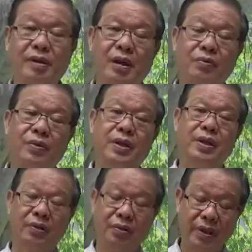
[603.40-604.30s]

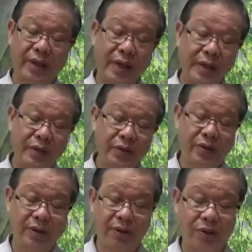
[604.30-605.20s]
counter, go against
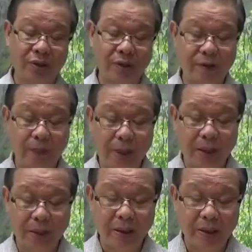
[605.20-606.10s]
the teacher.
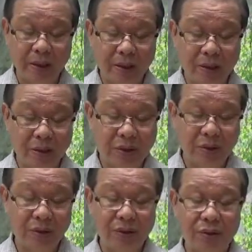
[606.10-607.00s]

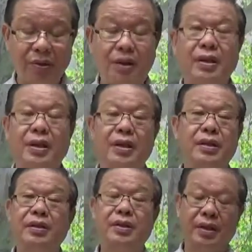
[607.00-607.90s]
So, and
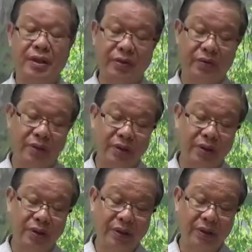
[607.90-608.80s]
this is the case of all the
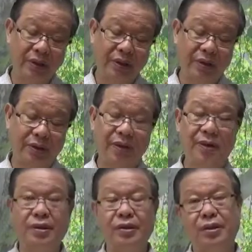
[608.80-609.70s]
six teachers.
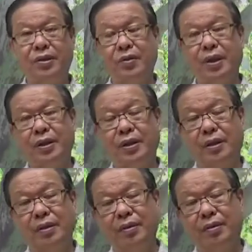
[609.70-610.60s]
This is what
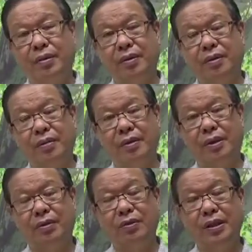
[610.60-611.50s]

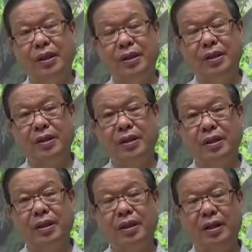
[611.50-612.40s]
Sakudai
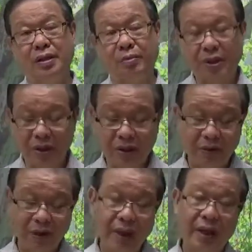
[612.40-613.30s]
has
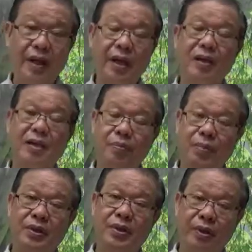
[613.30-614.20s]
observed and
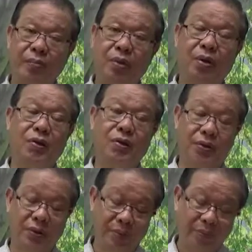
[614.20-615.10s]

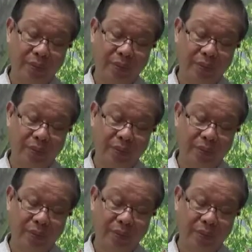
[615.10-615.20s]
reports